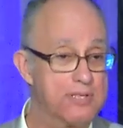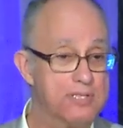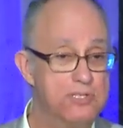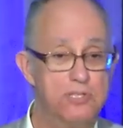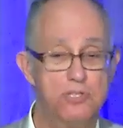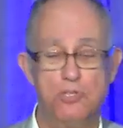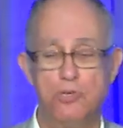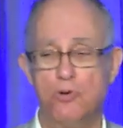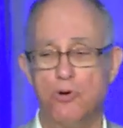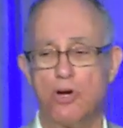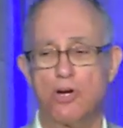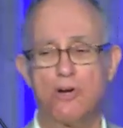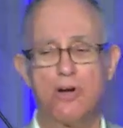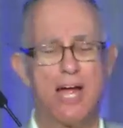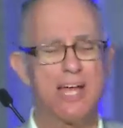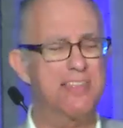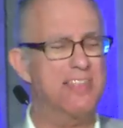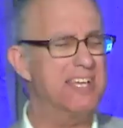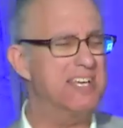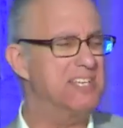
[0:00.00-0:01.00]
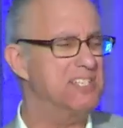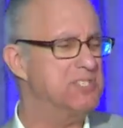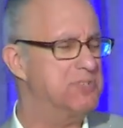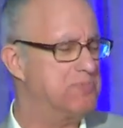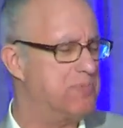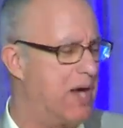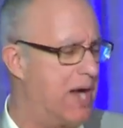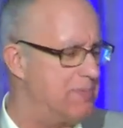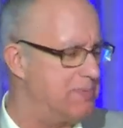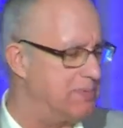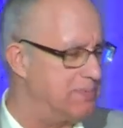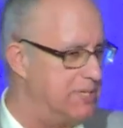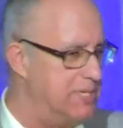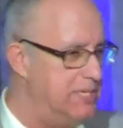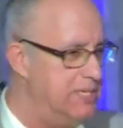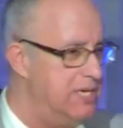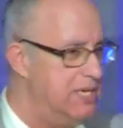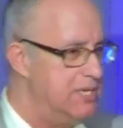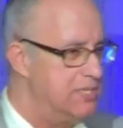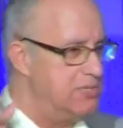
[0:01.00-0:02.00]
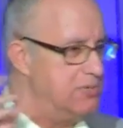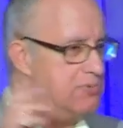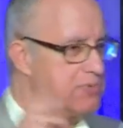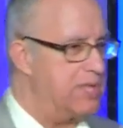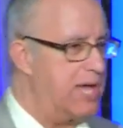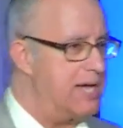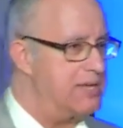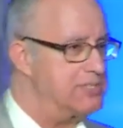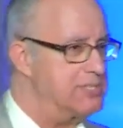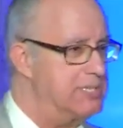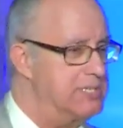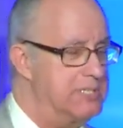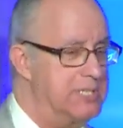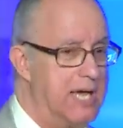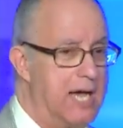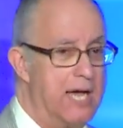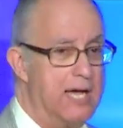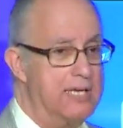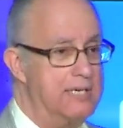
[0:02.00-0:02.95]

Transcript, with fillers: In the New Yorker, I think it's probably 2009.